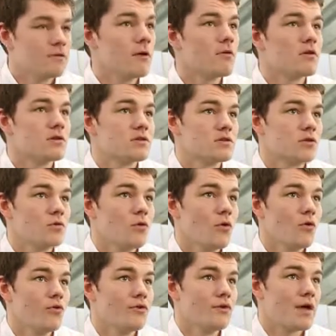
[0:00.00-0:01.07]
focused
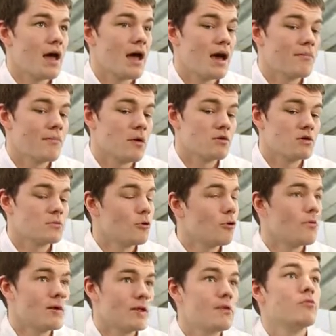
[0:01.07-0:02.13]
towards
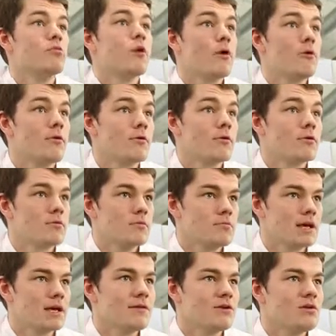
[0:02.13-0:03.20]
motorsport,
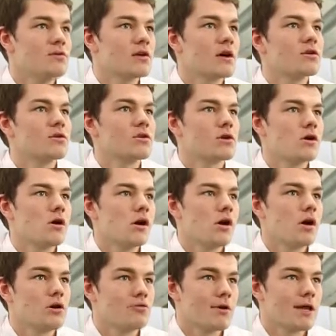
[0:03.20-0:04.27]
but gives you such
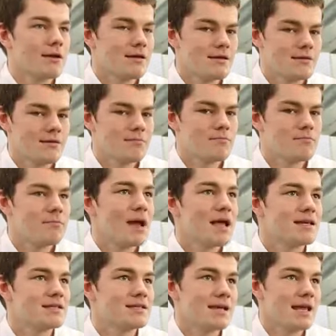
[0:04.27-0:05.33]
a great
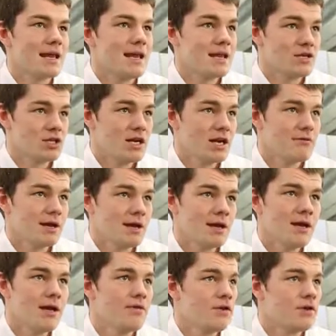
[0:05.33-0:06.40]
base in engineering
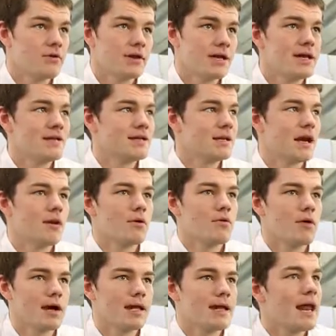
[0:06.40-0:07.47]
that you could easily go
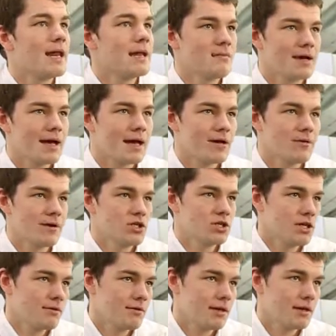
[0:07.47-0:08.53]
and work in any mechanical
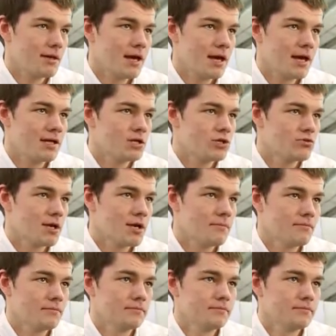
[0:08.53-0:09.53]
engineering industry.